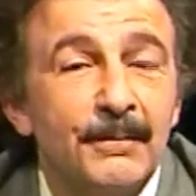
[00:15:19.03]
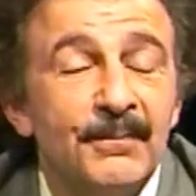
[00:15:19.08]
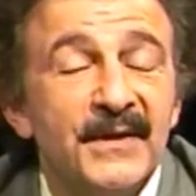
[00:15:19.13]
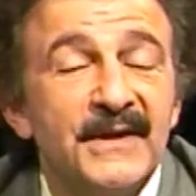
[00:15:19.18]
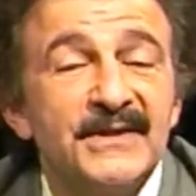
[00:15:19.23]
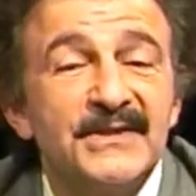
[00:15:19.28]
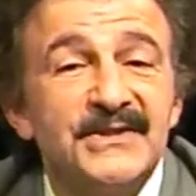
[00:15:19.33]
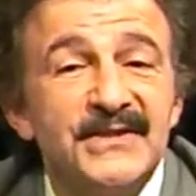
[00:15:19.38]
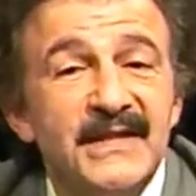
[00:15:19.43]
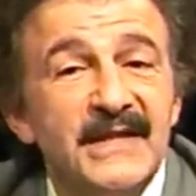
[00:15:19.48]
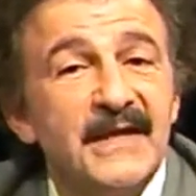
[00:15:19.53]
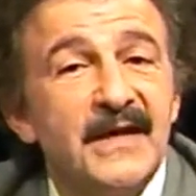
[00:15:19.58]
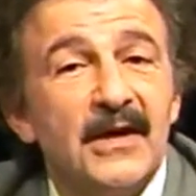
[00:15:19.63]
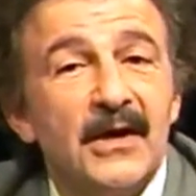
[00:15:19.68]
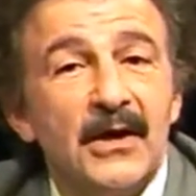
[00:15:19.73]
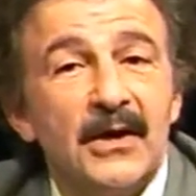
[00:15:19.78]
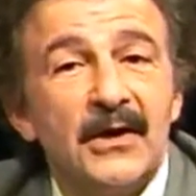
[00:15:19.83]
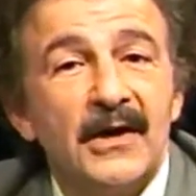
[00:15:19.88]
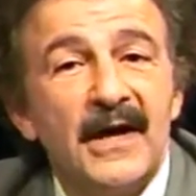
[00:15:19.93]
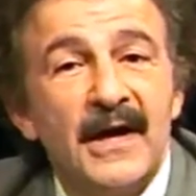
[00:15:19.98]
That's
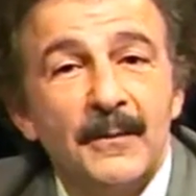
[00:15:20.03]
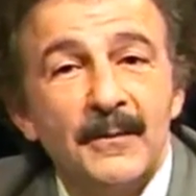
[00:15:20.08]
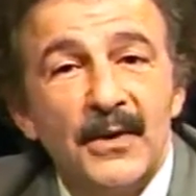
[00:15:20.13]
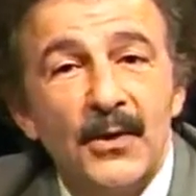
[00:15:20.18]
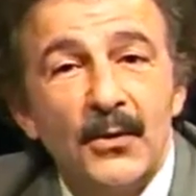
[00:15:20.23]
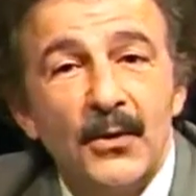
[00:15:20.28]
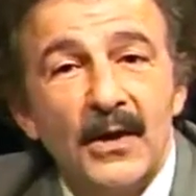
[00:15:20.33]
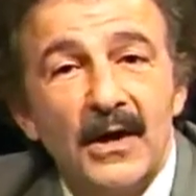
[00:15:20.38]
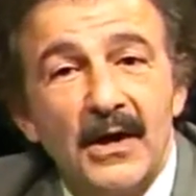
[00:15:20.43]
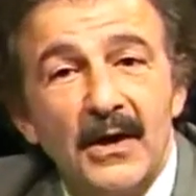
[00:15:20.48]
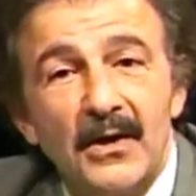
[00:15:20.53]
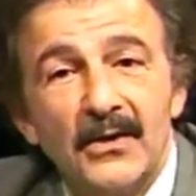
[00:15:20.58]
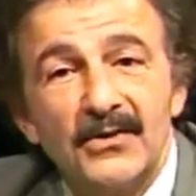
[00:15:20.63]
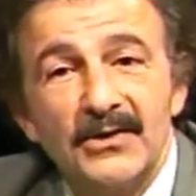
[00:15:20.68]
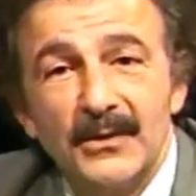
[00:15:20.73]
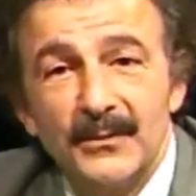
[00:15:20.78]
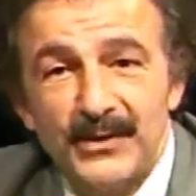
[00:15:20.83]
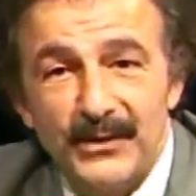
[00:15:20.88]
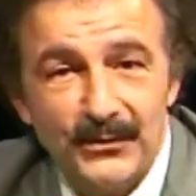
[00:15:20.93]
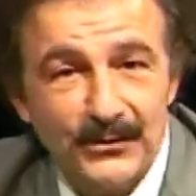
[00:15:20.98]

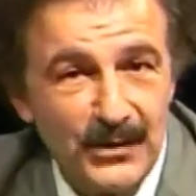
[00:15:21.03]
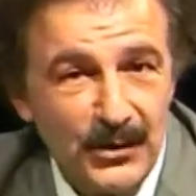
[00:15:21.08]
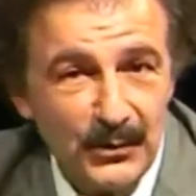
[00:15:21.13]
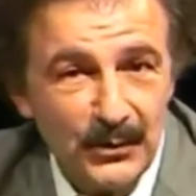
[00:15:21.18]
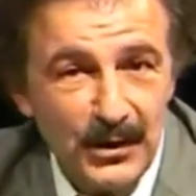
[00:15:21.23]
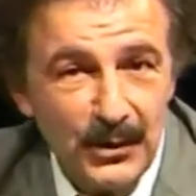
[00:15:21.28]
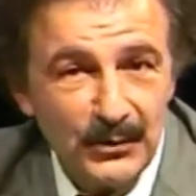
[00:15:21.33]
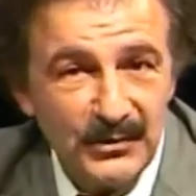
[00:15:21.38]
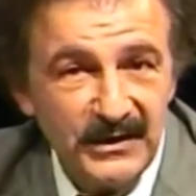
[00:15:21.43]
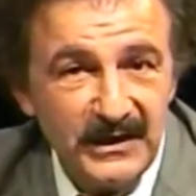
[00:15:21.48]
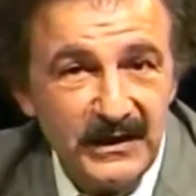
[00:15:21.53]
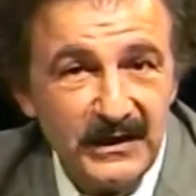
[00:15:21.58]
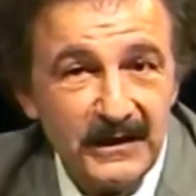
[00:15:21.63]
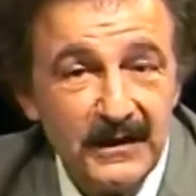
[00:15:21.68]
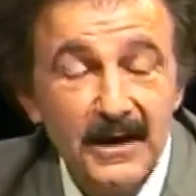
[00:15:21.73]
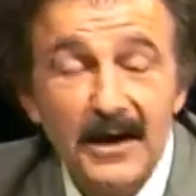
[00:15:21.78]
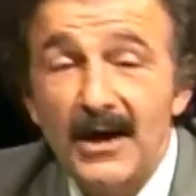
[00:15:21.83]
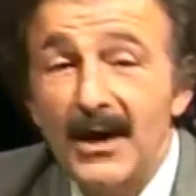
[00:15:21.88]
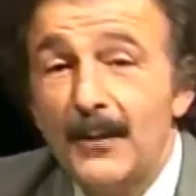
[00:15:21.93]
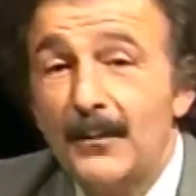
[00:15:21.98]
D-R-M-O-R-W-O-O-D.
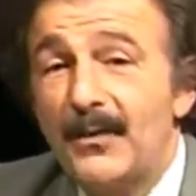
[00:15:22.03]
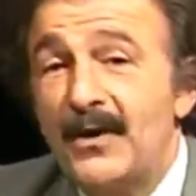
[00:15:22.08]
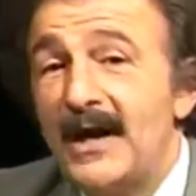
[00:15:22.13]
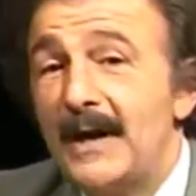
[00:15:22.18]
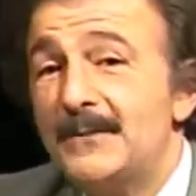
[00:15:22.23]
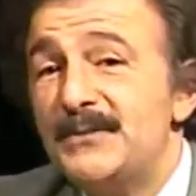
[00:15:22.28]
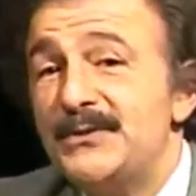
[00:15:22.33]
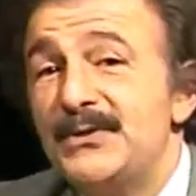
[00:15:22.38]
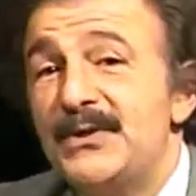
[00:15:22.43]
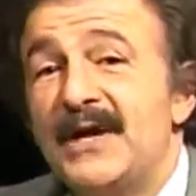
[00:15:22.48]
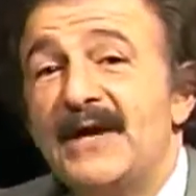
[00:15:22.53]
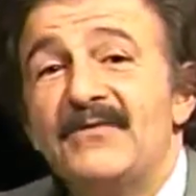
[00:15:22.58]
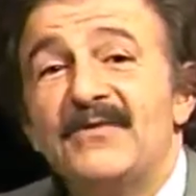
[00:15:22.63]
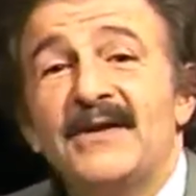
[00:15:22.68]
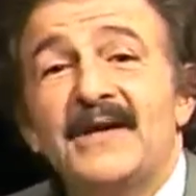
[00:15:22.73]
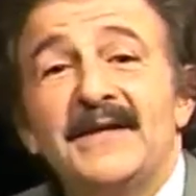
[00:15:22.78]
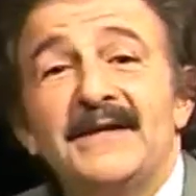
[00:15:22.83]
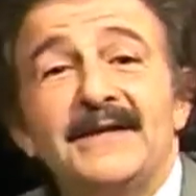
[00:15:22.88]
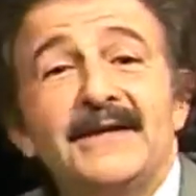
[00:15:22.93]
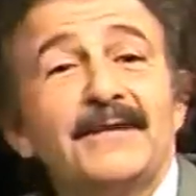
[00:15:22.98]
Perhaps you have an
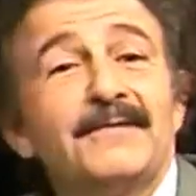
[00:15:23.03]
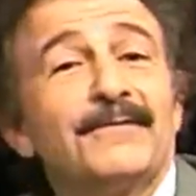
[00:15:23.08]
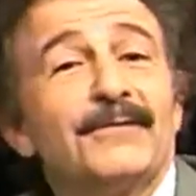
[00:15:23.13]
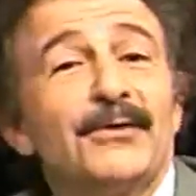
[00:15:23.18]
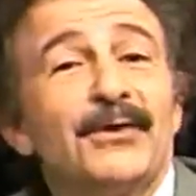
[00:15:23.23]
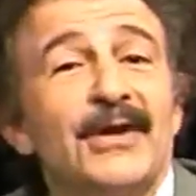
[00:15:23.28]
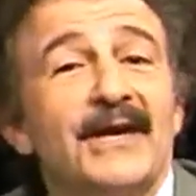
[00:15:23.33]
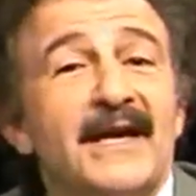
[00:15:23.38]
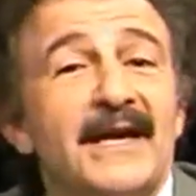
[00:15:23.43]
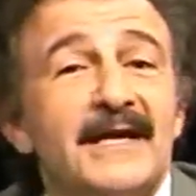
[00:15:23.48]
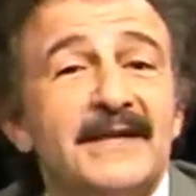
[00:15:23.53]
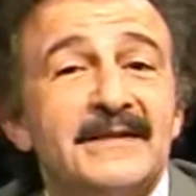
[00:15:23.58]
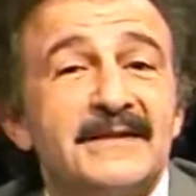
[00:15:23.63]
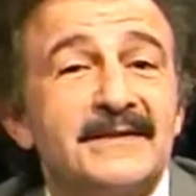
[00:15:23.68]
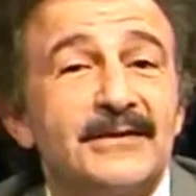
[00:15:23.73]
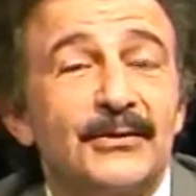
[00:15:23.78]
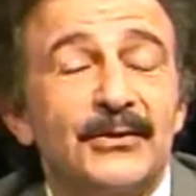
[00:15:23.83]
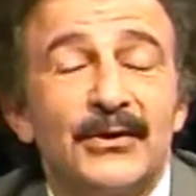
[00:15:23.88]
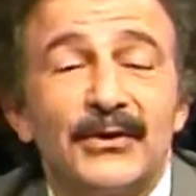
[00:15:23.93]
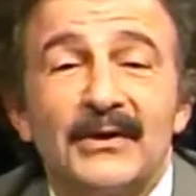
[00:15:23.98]
idea for a guest
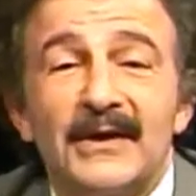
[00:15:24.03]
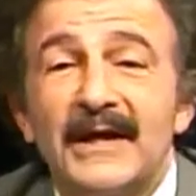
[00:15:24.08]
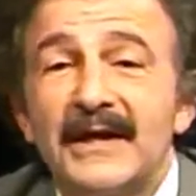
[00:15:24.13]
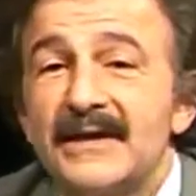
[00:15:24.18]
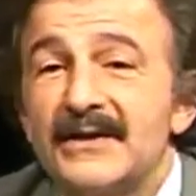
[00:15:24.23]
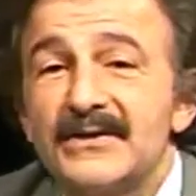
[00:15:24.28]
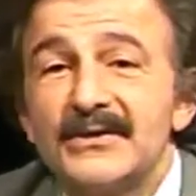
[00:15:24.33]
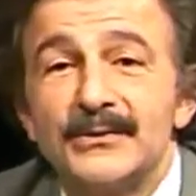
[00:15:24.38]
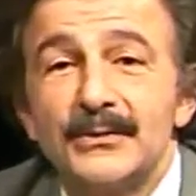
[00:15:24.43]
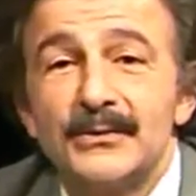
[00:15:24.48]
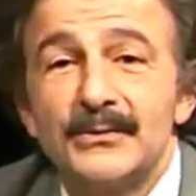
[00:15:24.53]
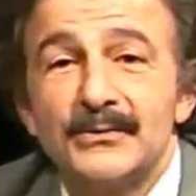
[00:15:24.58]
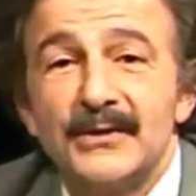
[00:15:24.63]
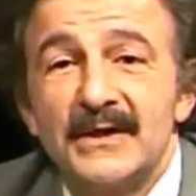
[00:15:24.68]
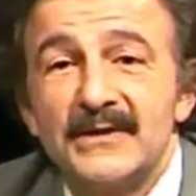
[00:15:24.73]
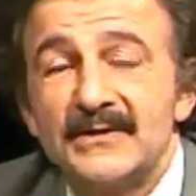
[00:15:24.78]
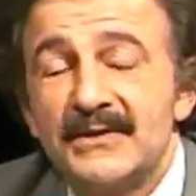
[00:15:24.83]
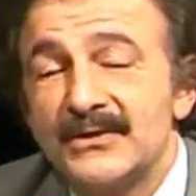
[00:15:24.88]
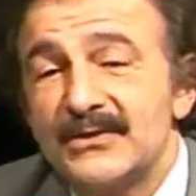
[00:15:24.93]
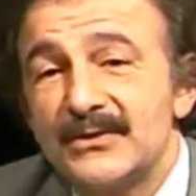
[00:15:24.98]
or you'd like us to
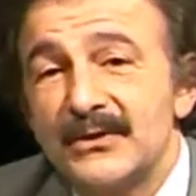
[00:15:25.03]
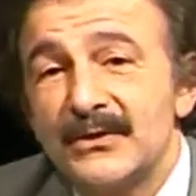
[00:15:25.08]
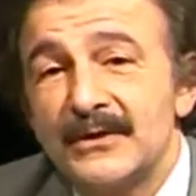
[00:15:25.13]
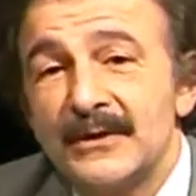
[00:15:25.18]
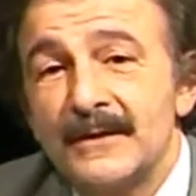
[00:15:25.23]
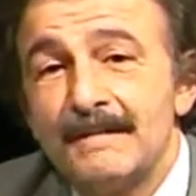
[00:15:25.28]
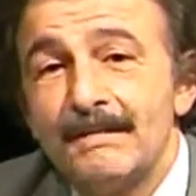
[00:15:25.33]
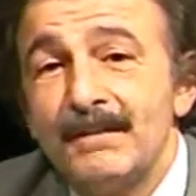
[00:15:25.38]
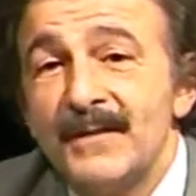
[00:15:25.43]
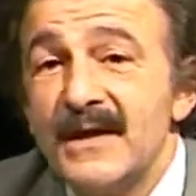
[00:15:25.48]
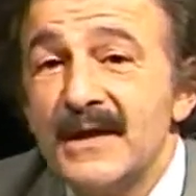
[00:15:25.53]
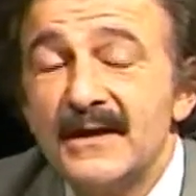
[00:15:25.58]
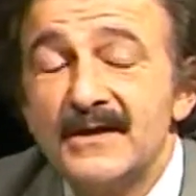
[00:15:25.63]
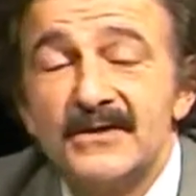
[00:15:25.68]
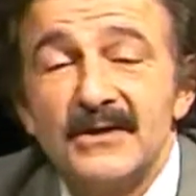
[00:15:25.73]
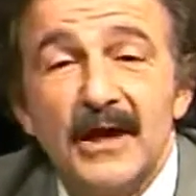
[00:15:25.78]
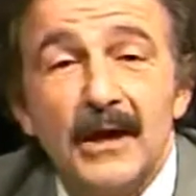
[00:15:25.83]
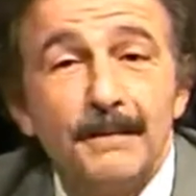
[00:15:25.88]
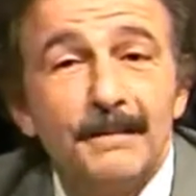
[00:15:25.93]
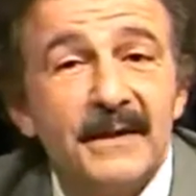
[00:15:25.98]
address a certain
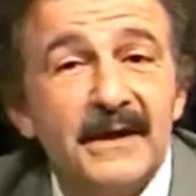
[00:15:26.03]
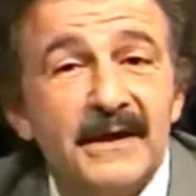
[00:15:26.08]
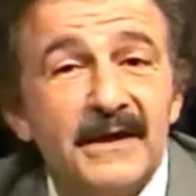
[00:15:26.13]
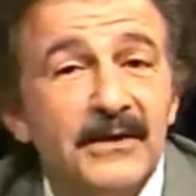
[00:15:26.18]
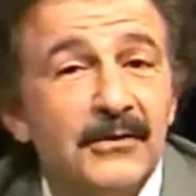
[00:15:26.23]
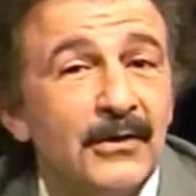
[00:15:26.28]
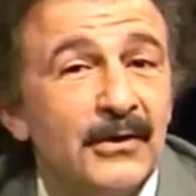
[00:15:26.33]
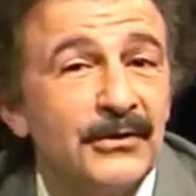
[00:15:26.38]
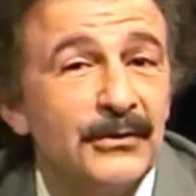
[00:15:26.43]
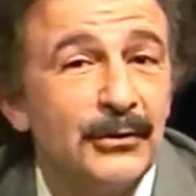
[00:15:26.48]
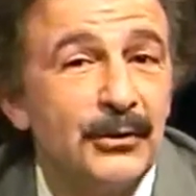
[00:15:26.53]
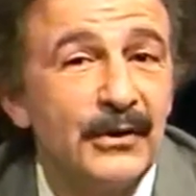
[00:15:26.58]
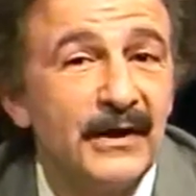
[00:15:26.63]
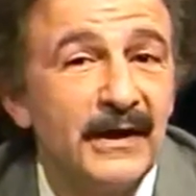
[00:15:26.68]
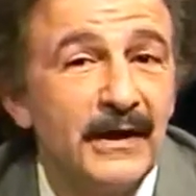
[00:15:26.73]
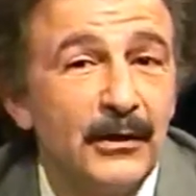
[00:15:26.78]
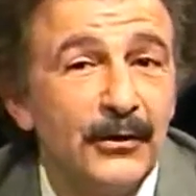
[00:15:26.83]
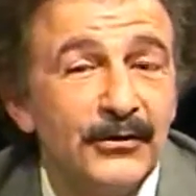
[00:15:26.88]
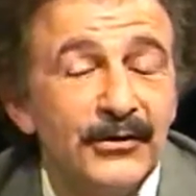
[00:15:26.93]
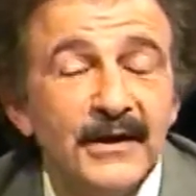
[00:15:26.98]
topic here on Your
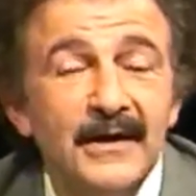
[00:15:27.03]
Health.